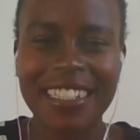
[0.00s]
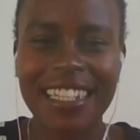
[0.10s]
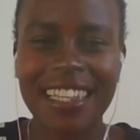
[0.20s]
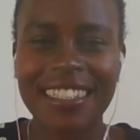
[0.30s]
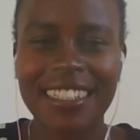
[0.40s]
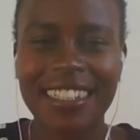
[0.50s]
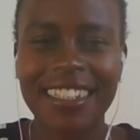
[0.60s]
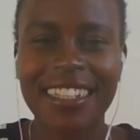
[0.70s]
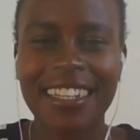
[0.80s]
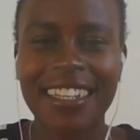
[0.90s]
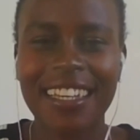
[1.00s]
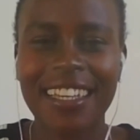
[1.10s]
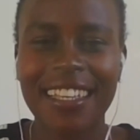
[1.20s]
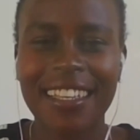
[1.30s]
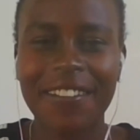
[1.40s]
fantastic.
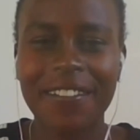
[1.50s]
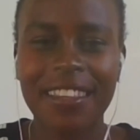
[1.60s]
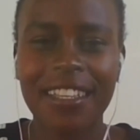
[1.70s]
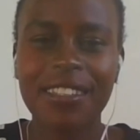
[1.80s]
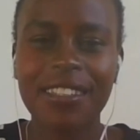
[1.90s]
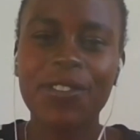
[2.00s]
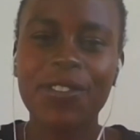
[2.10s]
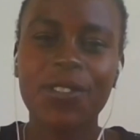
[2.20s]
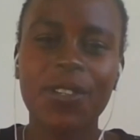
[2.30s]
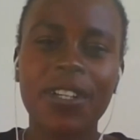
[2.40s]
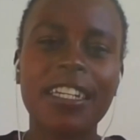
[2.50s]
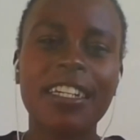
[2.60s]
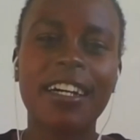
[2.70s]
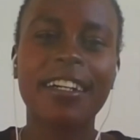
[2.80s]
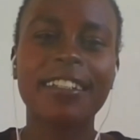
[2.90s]
Well, thanks for
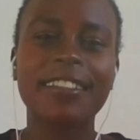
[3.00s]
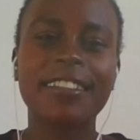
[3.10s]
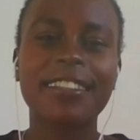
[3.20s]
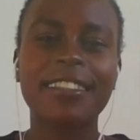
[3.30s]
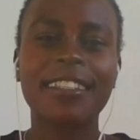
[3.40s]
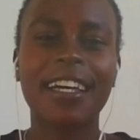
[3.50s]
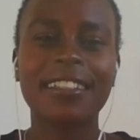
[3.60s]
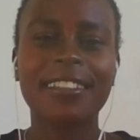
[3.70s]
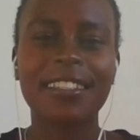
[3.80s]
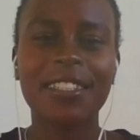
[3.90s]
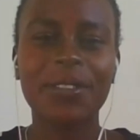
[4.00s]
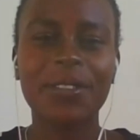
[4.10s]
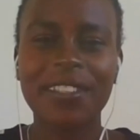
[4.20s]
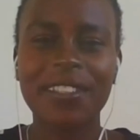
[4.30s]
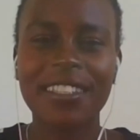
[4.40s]
joining, guys. I'll see
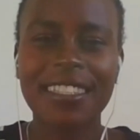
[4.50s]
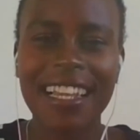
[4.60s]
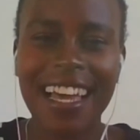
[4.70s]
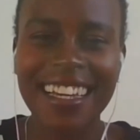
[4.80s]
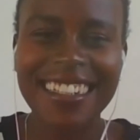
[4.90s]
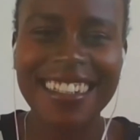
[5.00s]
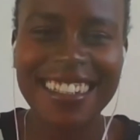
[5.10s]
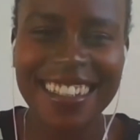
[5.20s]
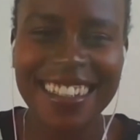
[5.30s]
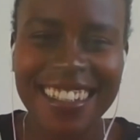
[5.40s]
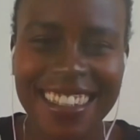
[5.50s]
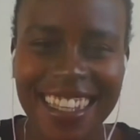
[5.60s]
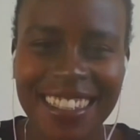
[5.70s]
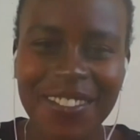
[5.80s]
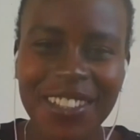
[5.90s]
you on the Slack.
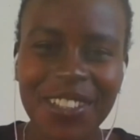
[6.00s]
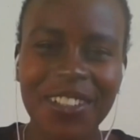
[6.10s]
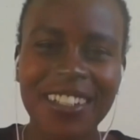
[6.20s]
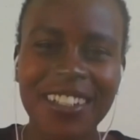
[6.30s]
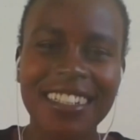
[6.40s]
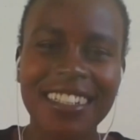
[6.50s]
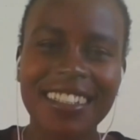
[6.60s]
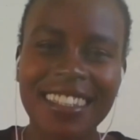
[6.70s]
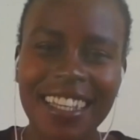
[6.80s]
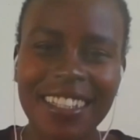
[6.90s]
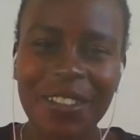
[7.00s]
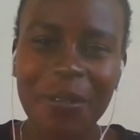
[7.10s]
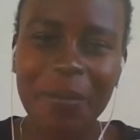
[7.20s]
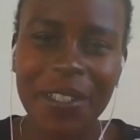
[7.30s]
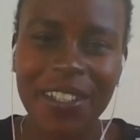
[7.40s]
Thanks, Victoria. Thank
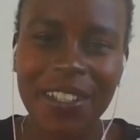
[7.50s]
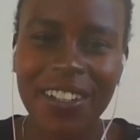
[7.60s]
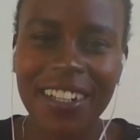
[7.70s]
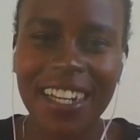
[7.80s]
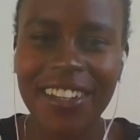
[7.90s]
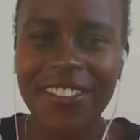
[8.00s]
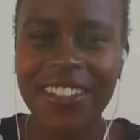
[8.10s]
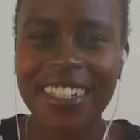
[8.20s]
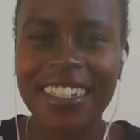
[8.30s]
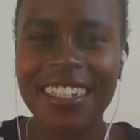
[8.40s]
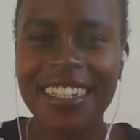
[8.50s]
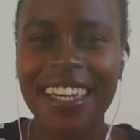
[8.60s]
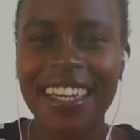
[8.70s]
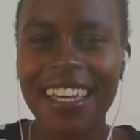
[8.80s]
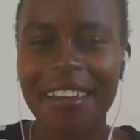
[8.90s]
you, Peter, Henry,
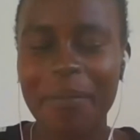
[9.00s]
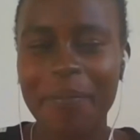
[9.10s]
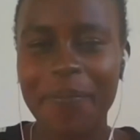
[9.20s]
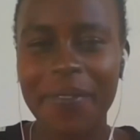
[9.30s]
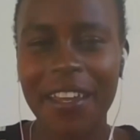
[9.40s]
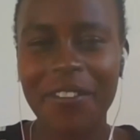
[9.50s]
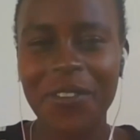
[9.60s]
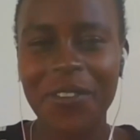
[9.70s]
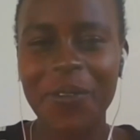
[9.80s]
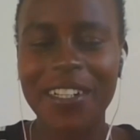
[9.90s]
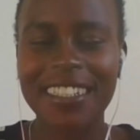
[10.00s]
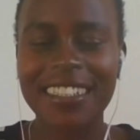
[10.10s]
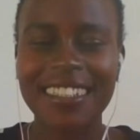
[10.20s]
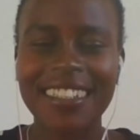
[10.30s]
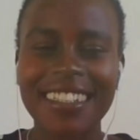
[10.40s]

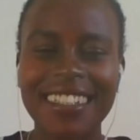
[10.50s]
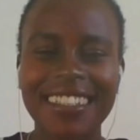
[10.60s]
everyone.